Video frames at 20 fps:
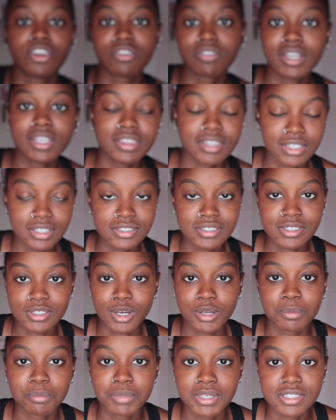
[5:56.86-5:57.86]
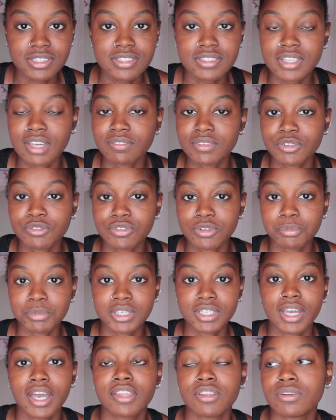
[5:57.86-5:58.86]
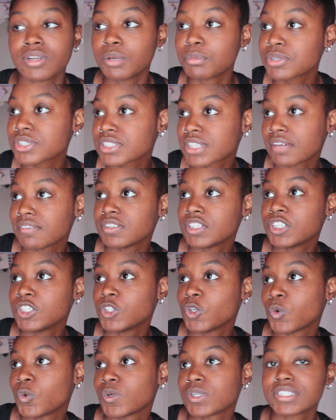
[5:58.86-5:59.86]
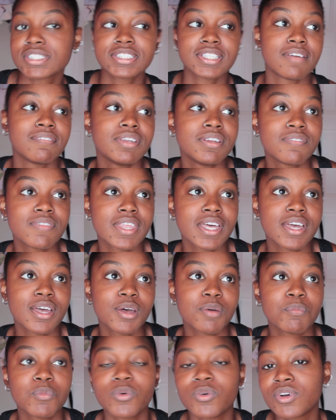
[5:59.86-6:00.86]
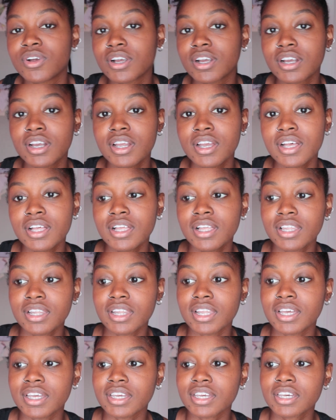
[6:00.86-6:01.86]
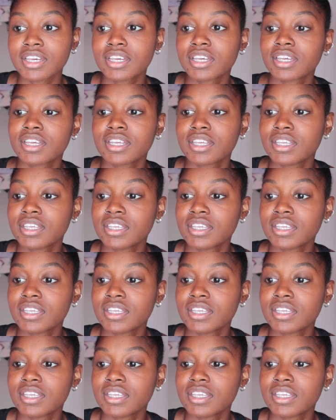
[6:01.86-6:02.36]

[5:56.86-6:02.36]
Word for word: great things come in seven for me, either number seven or seven of them, or like